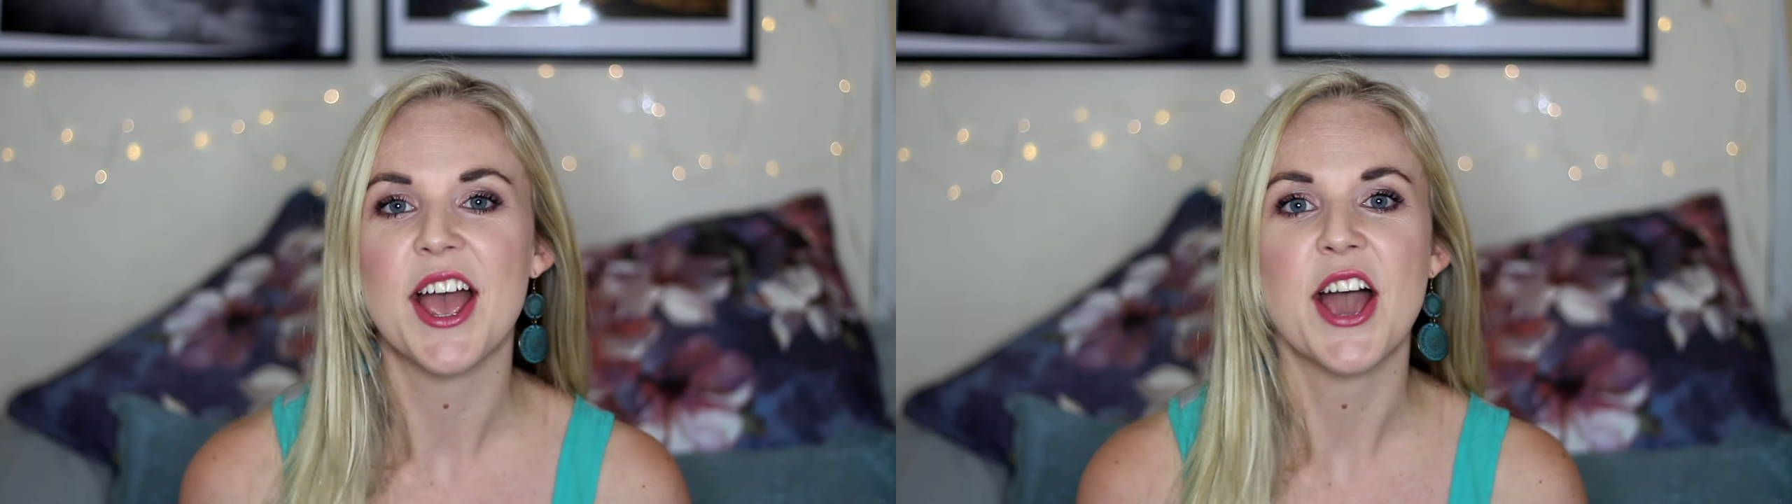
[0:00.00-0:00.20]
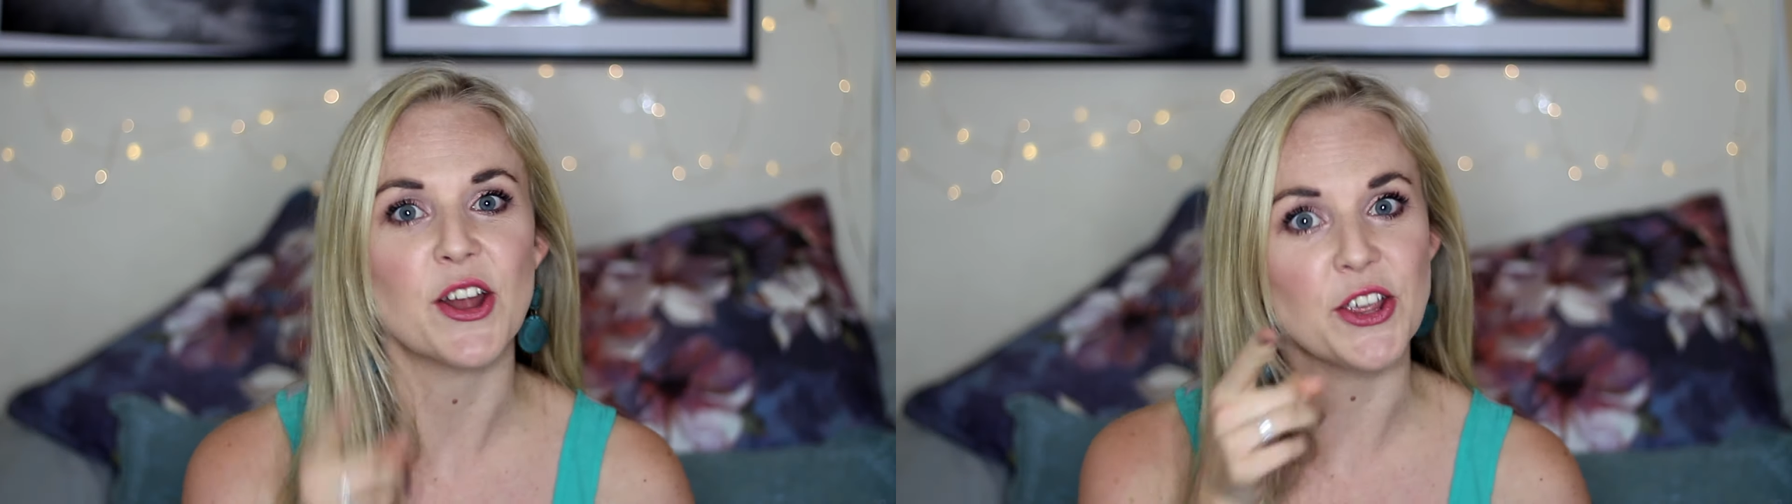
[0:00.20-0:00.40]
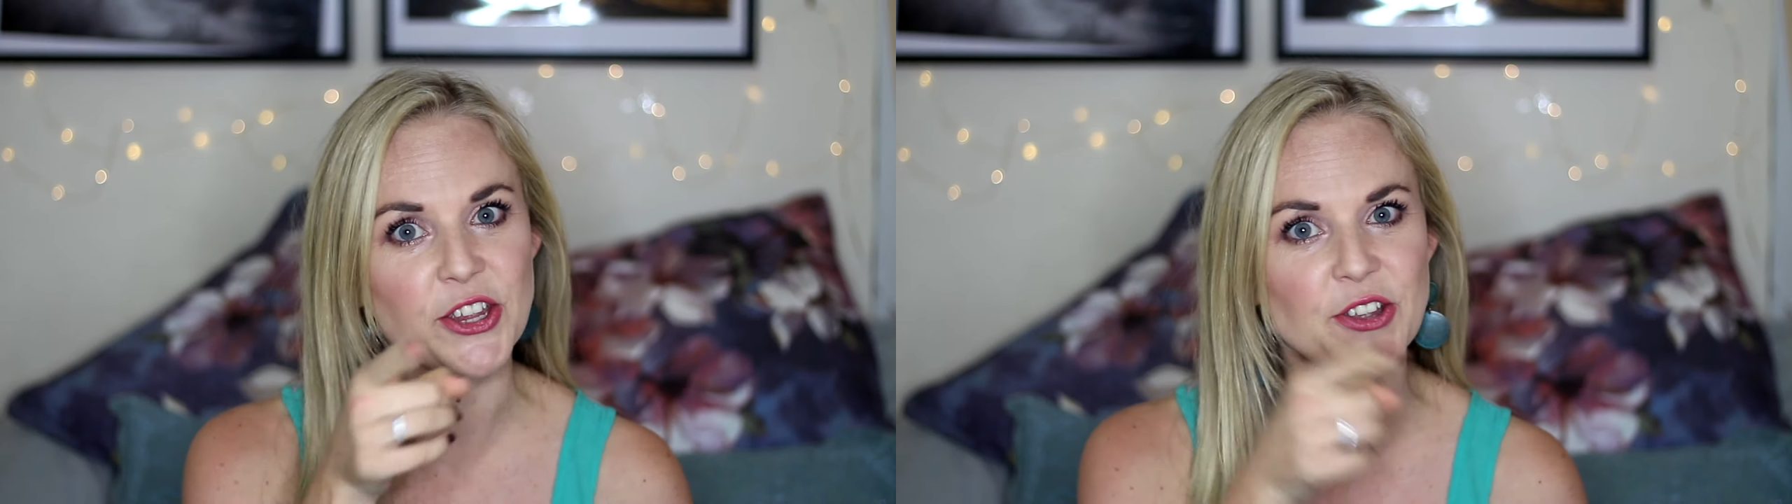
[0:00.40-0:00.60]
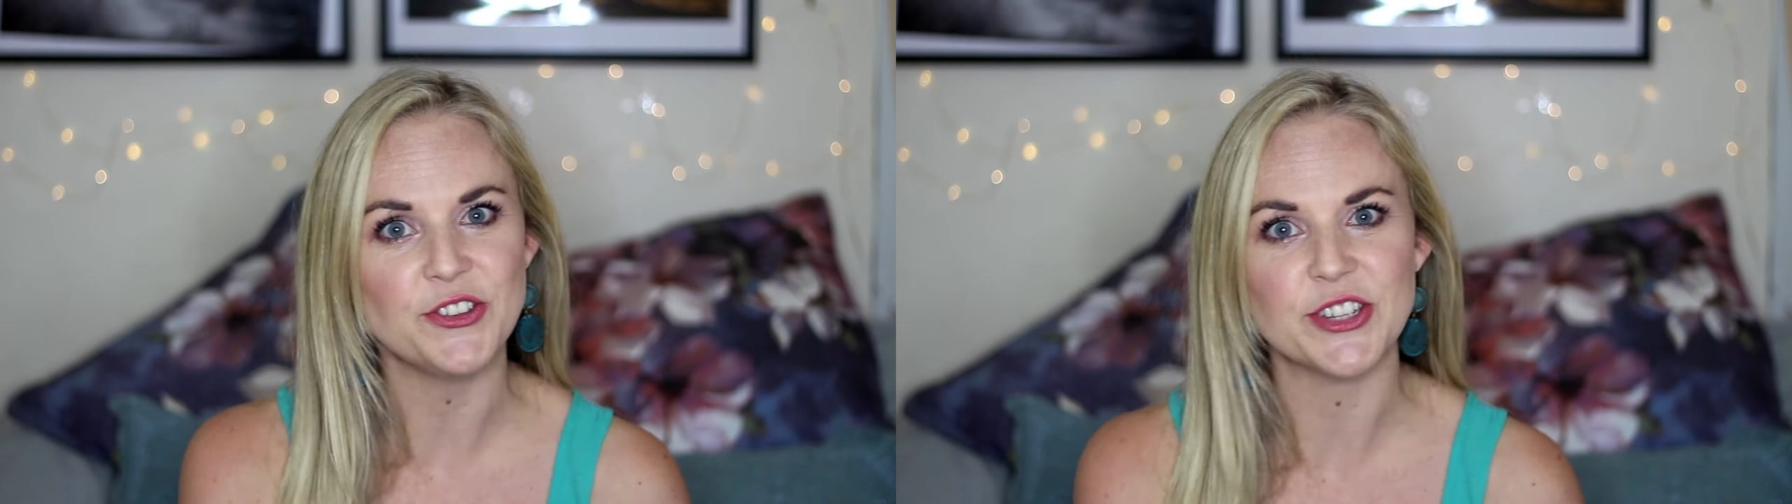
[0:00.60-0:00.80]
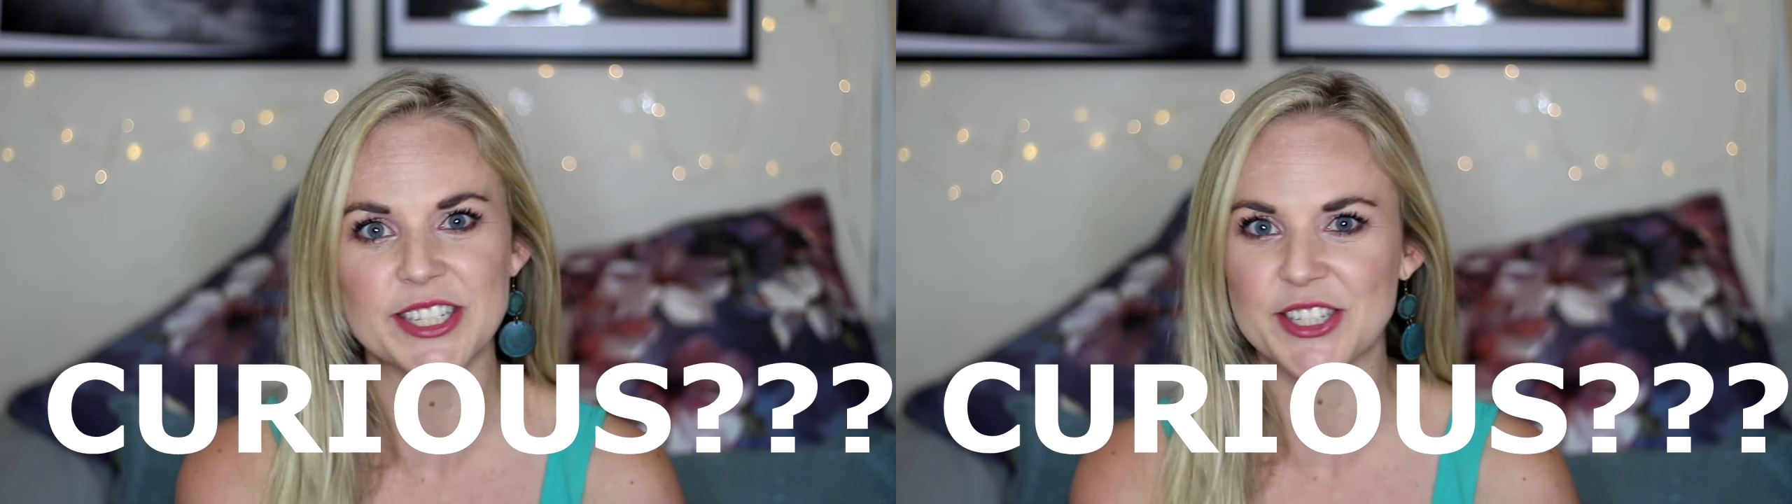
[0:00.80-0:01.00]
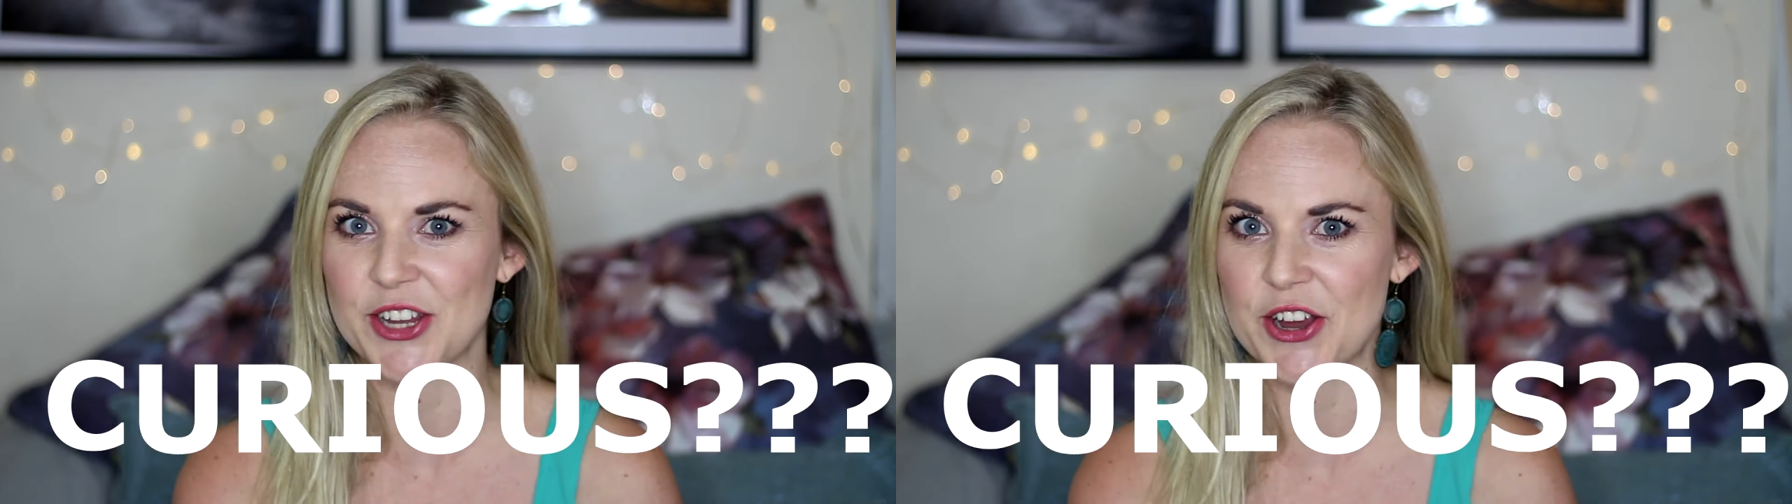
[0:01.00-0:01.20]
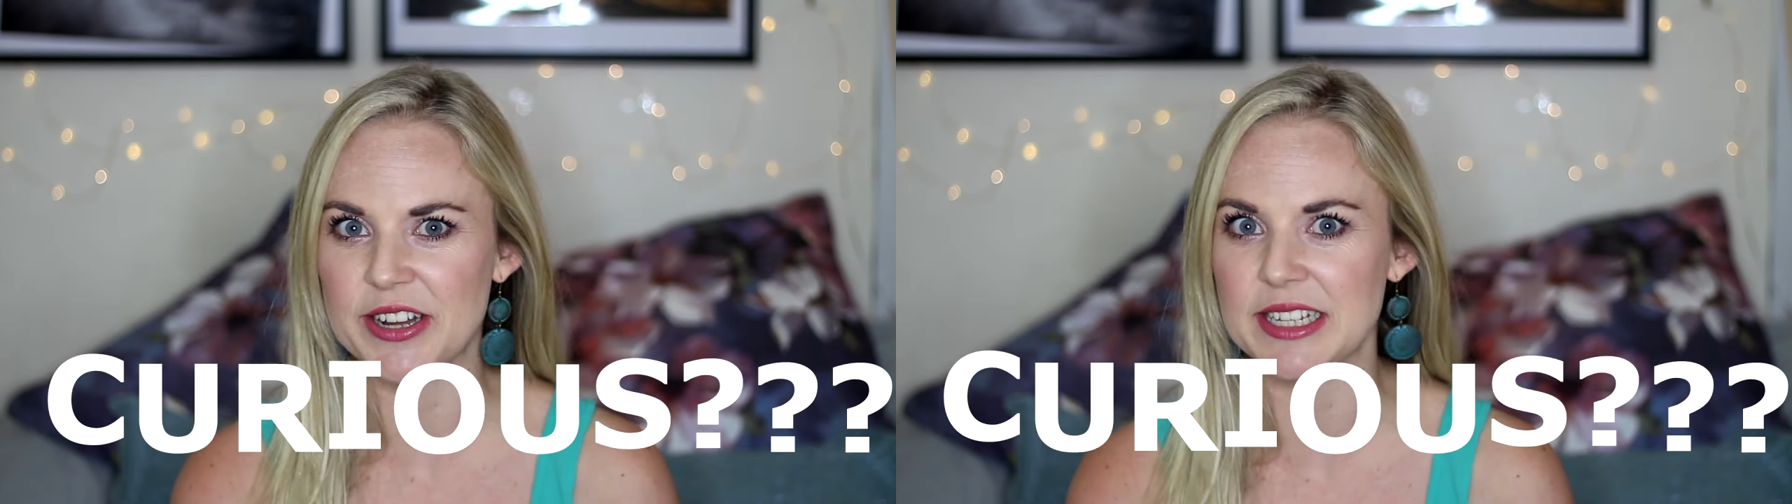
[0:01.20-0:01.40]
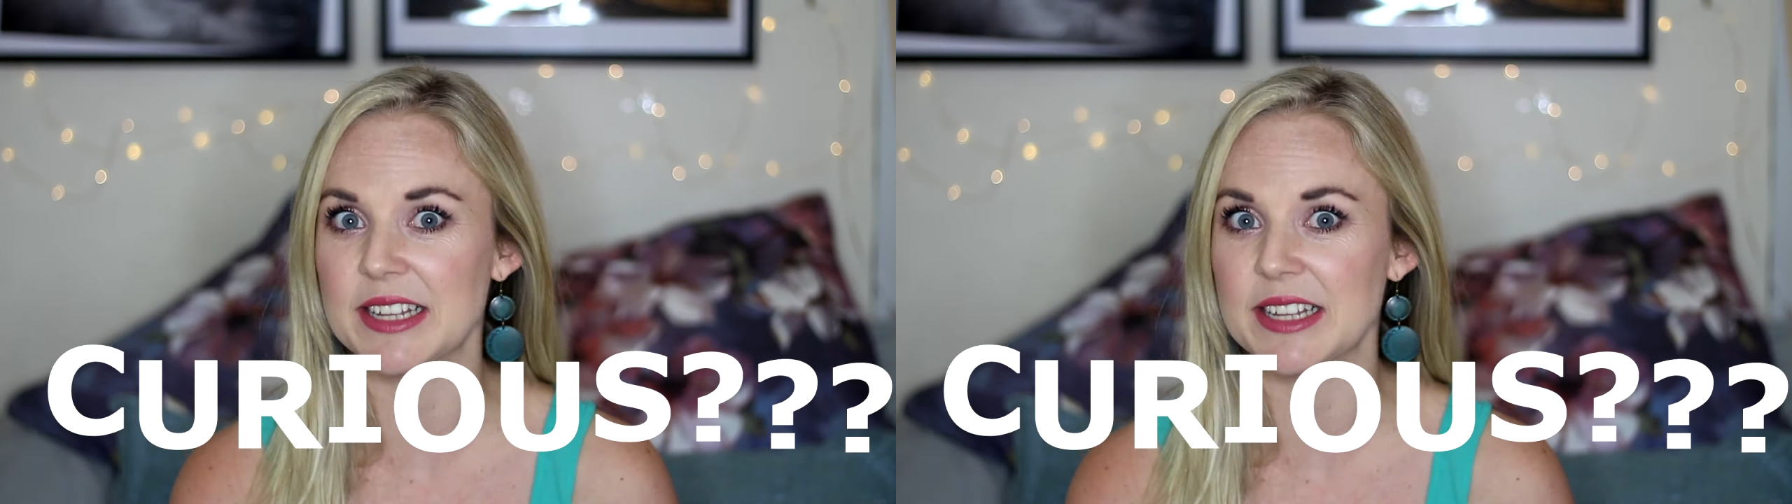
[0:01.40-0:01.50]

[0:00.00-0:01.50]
and are you just as curious